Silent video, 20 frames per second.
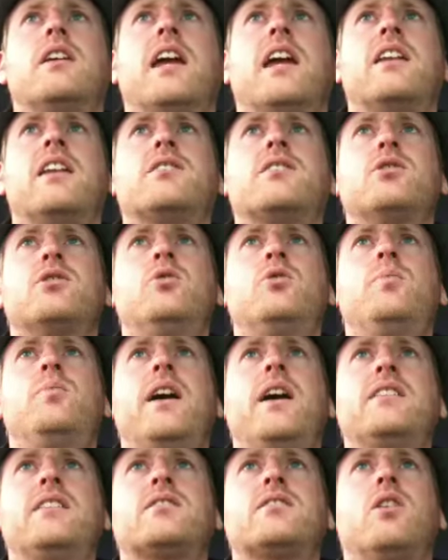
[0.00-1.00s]
And it's all
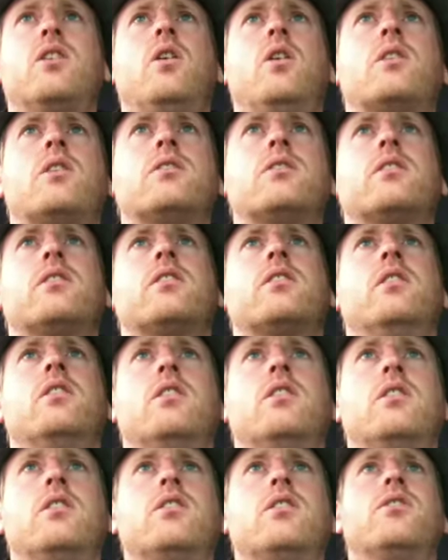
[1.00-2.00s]
based on
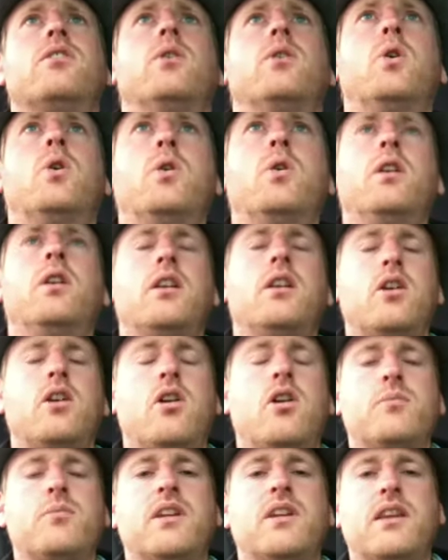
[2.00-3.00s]
the oil
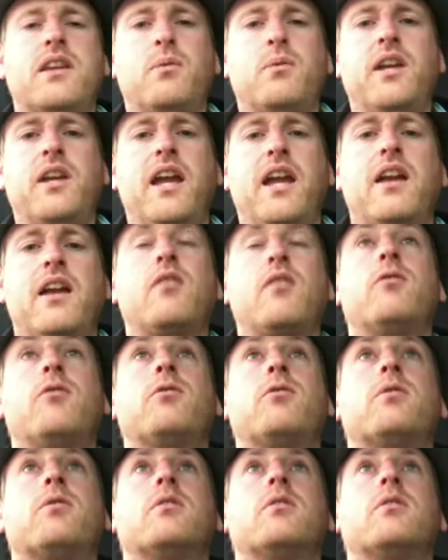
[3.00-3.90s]
economy that we have